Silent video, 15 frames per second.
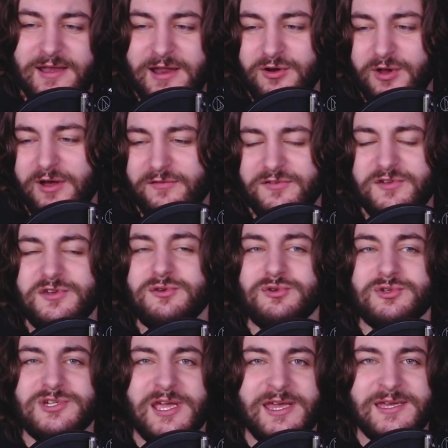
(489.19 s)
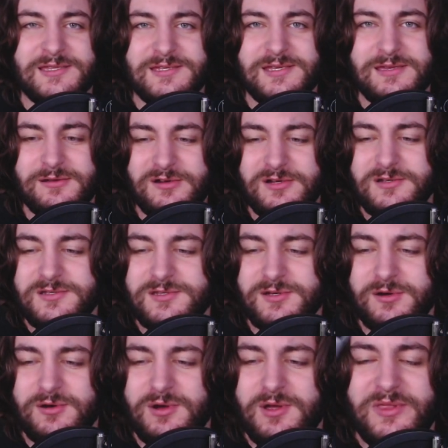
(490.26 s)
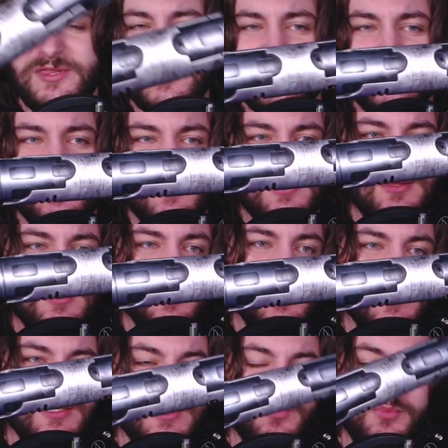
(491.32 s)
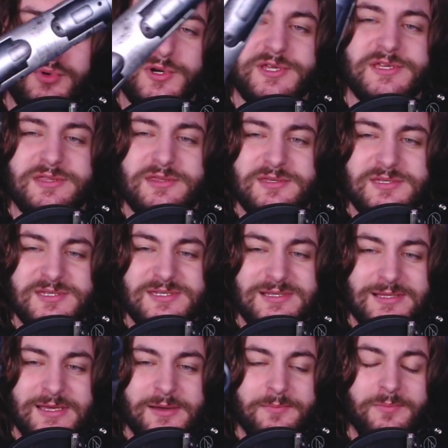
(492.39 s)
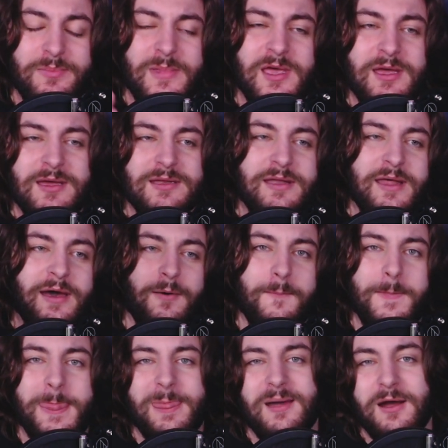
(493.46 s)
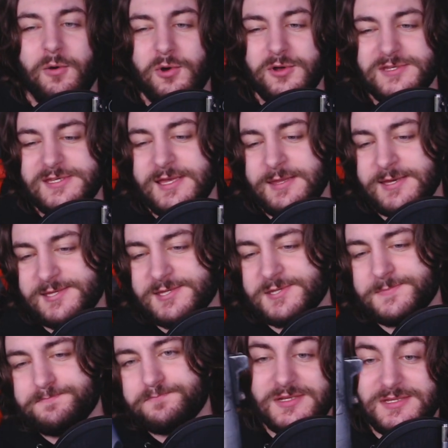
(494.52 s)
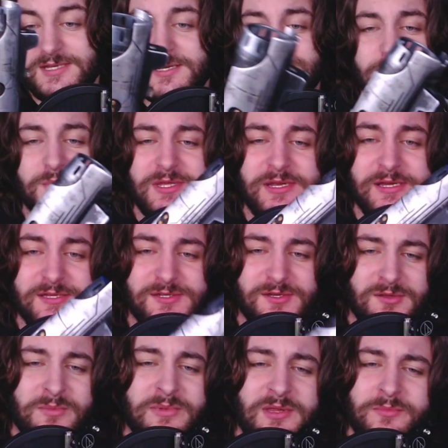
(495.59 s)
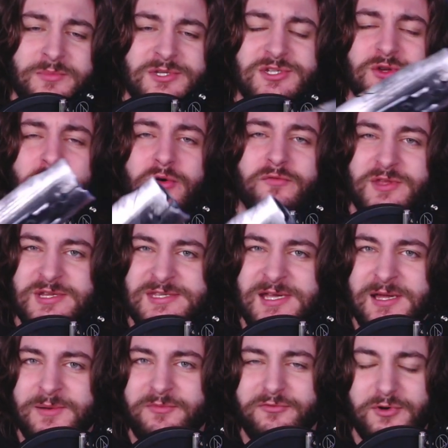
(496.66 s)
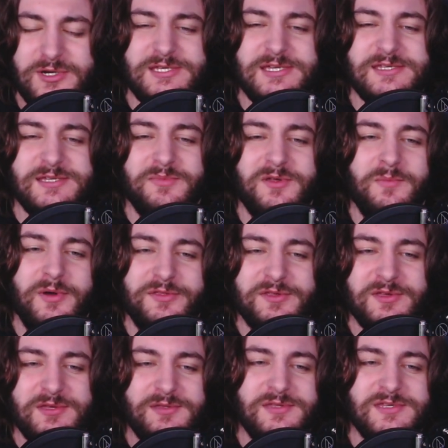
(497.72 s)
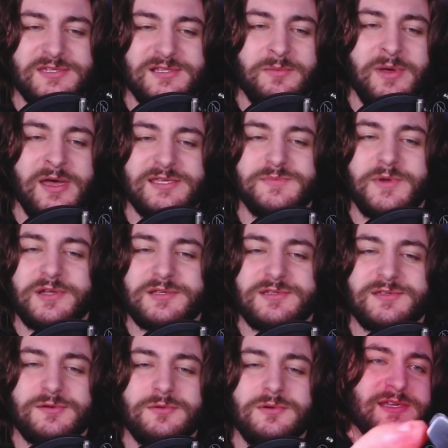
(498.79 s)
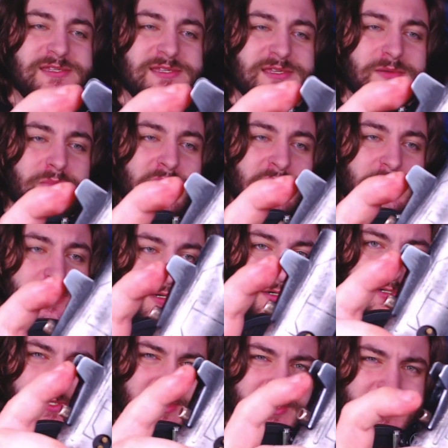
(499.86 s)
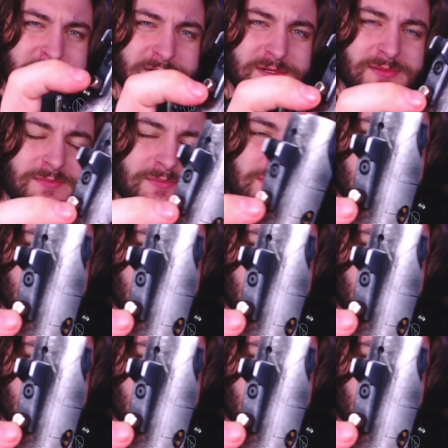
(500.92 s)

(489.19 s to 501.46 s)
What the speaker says: And I don't have huge hands either. So, I mean, this is pretty slim. Now, I will say this. The design is really nice. So let me just go over the design before I say something about the slim aspect. So kind of see the bunny ears here.